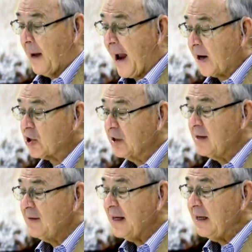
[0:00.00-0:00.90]

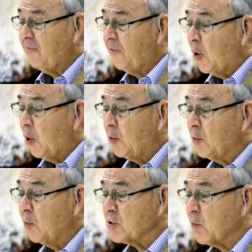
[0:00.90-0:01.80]
Actually, the
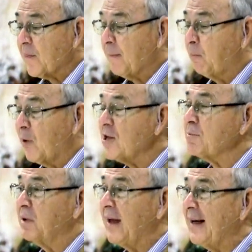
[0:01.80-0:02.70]
ephod was what the
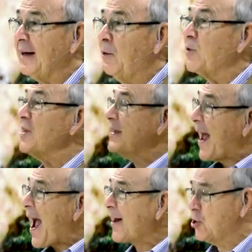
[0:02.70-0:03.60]
breastplate was
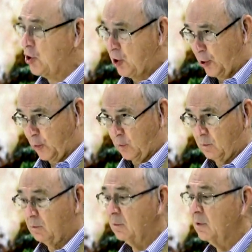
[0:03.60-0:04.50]
attached to.
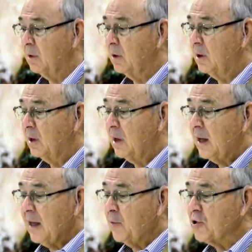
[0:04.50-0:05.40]

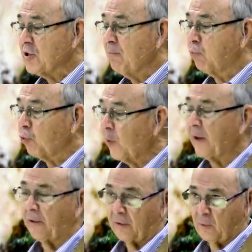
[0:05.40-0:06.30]
It was
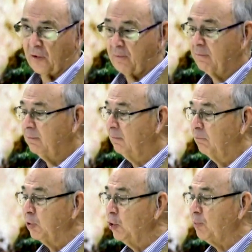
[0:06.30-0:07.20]
embroidered with
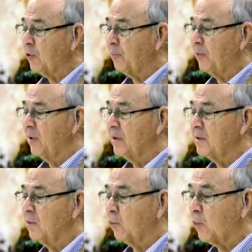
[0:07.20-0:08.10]
blue, purple,
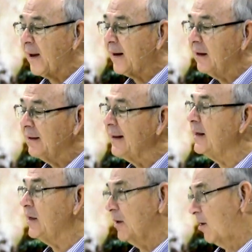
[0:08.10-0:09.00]
and red
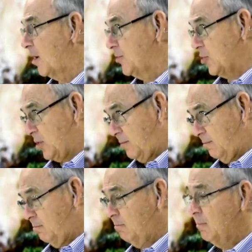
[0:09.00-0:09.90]
linen yarns.
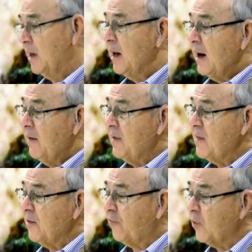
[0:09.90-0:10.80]
And
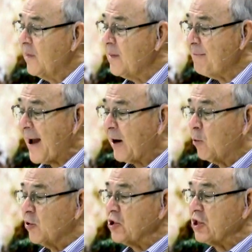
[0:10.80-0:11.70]
then the front and the
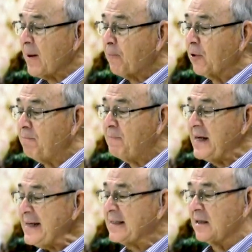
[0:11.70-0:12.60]
back were separate
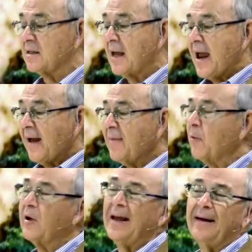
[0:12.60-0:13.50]
pieces, and
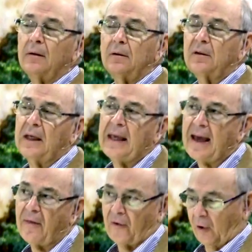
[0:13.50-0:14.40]
they were held
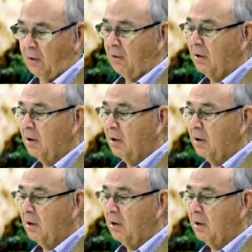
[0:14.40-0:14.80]
together